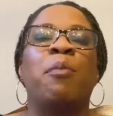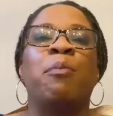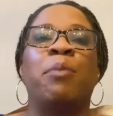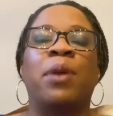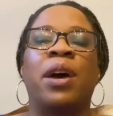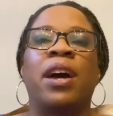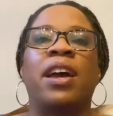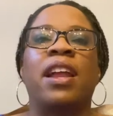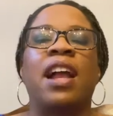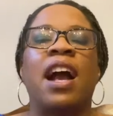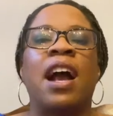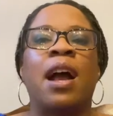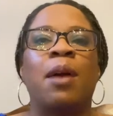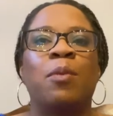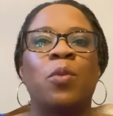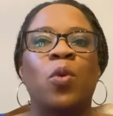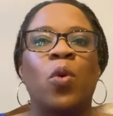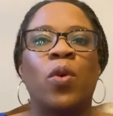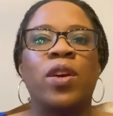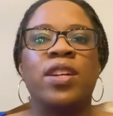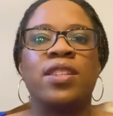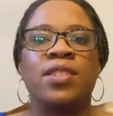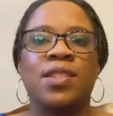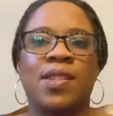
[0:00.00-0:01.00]
but I'm
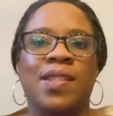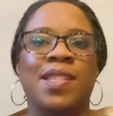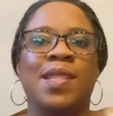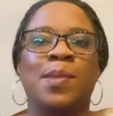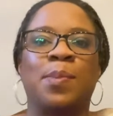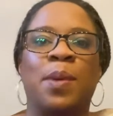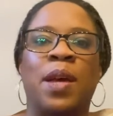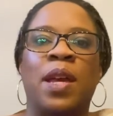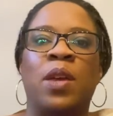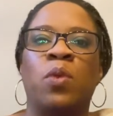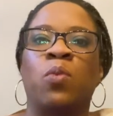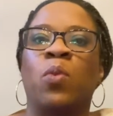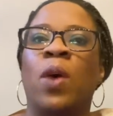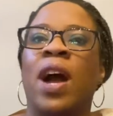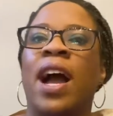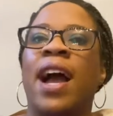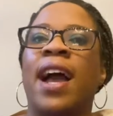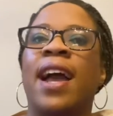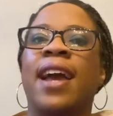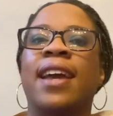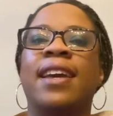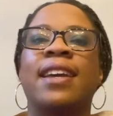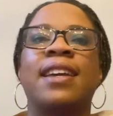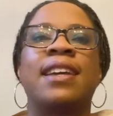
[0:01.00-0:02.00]
going to explain
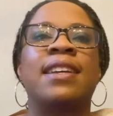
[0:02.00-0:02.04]
why